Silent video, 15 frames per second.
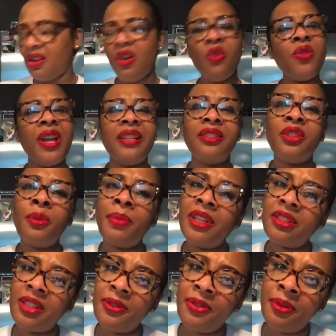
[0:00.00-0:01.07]
Oh, that's so
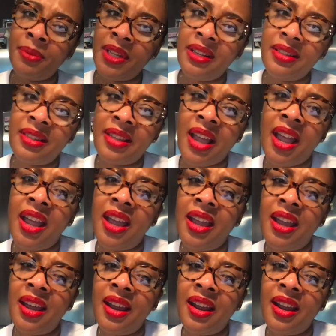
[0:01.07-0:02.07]
messed up for me to say.